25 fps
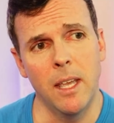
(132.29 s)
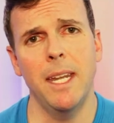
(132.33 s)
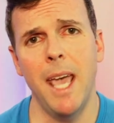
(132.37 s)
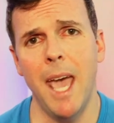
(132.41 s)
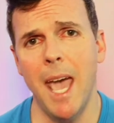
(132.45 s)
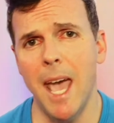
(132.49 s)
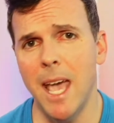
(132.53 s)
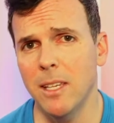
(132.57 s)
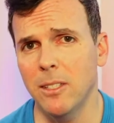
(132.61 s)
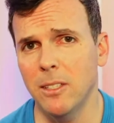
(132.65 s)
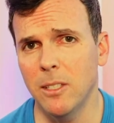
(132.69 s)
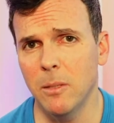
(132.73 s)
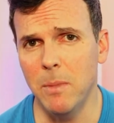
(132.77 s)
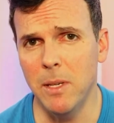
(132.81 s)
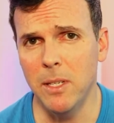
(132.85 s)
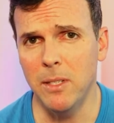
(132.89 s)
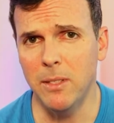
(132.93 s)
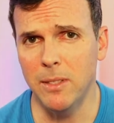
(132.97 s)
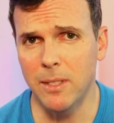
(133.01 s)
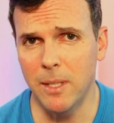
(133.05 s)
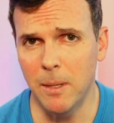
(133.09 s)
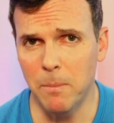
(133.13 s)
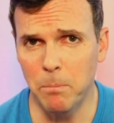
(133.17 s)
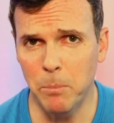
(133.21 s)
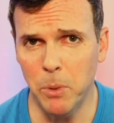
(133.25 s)
It has to be
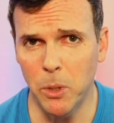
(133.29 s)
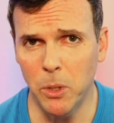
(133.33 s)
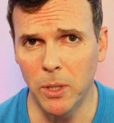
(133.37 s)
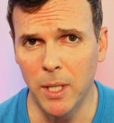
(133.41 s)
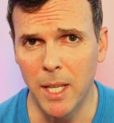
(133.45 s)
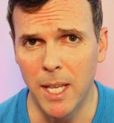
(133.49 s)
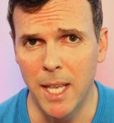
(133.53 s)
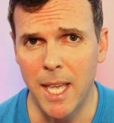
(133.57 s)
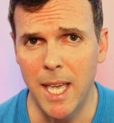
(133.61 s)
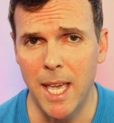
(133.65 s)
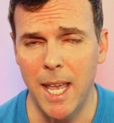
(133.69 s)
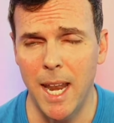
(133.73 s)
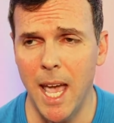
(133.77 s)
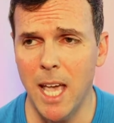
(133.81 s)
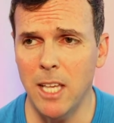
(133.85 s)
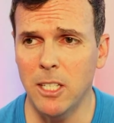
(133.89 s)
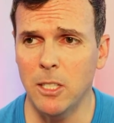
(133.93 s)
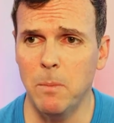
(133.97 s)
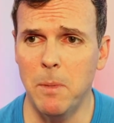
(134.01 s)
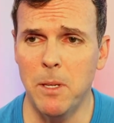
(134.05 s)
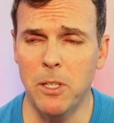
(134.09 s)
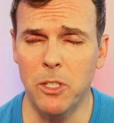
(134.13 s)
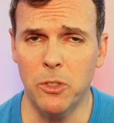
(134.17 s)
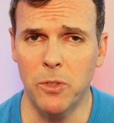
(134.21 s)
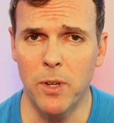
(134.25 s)
simple, it has
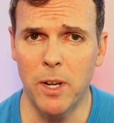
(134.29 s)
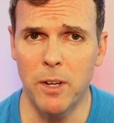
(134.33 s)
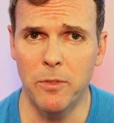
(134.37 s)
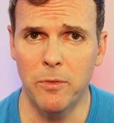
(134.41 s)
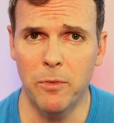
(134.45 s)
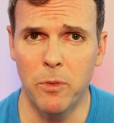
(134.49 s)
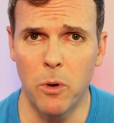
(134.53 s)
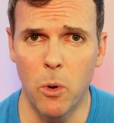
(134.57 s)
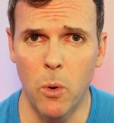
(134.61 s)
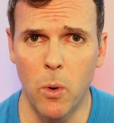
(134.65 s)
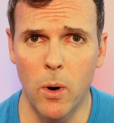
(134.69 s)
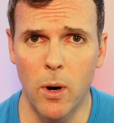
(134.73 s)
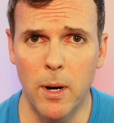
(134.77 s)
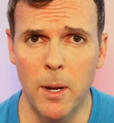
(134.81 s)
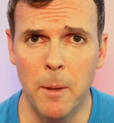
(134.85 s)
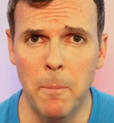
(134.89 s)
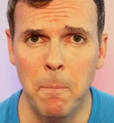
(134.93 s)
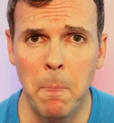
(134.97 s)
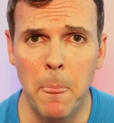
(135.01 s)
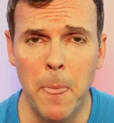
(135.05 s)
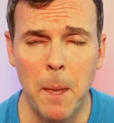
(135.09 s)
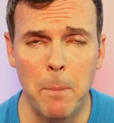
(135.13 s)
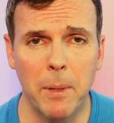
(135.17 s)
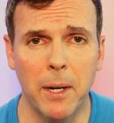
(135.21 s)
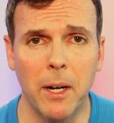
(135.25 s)
to be straightforward,
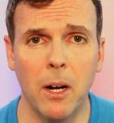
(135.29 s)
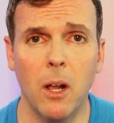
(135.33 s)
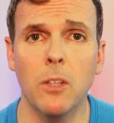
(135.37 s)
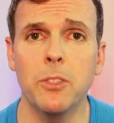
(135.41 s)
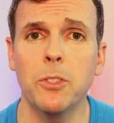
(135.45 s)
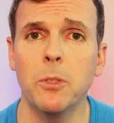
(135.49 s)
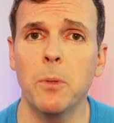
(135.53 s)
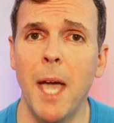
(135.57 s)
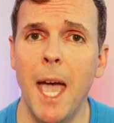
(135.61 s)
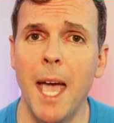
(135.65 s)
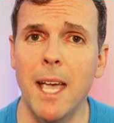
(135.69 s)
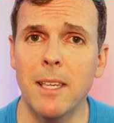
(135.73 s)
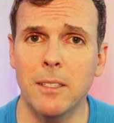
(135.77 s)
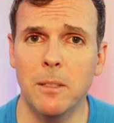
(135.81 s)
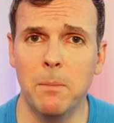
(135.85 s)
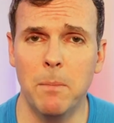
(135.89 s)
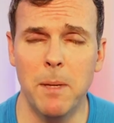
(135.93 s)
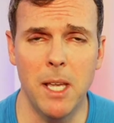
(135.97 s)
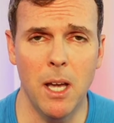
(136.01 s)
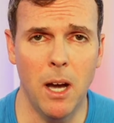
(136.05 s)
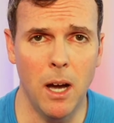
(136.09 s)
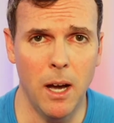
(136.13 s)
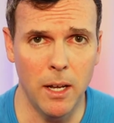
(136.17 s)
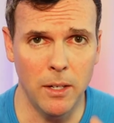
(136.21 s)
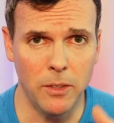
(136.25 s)
but it also has to
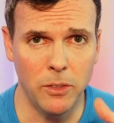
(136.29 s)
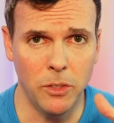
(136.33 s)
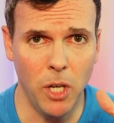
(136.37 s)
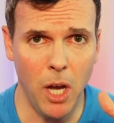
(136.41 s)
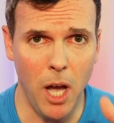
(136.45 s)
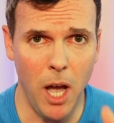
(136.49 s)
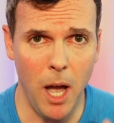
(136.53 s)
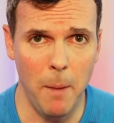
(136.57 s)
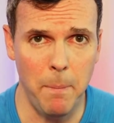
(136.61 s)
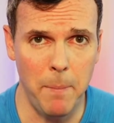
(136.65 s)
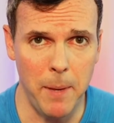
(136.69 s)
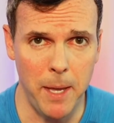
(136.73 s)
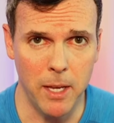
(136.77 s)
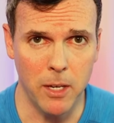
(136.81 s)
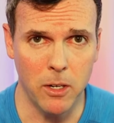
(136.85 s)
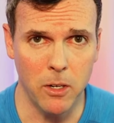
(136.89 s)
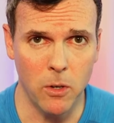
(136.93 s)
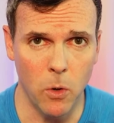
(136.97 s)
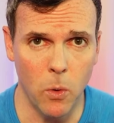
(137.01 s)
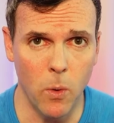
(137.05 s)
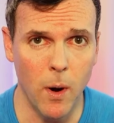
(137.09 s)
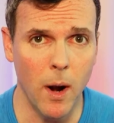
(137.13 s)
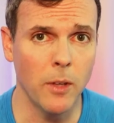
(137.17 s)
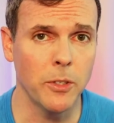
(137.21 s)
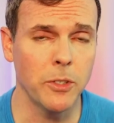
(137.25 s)
be on
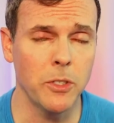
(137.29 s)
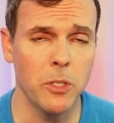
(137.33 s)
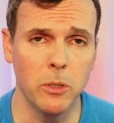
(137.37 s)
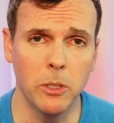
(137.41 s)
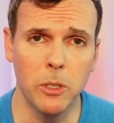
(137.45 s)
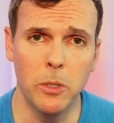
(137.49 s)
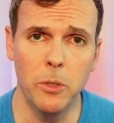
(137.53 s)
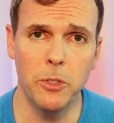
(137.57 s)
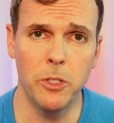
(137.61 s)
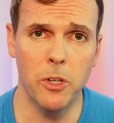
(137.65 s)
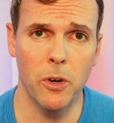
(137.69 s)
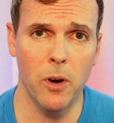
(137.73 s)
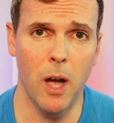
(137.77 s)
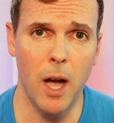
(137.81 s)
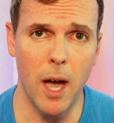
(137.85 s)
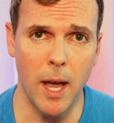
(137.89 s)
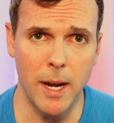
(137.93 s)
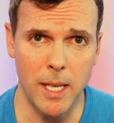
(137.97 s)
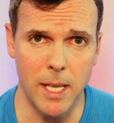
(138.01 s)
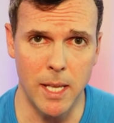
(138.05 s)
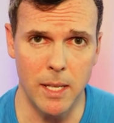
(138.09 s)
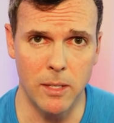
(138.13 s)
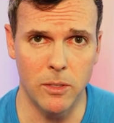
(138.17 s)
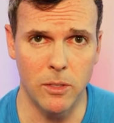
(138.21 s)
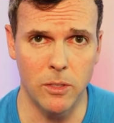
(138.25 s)
topic, or else you lose your
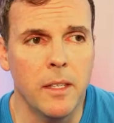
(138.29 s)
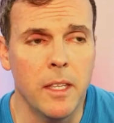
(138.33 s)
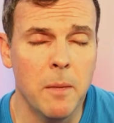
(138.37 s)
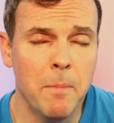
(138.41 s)
audience.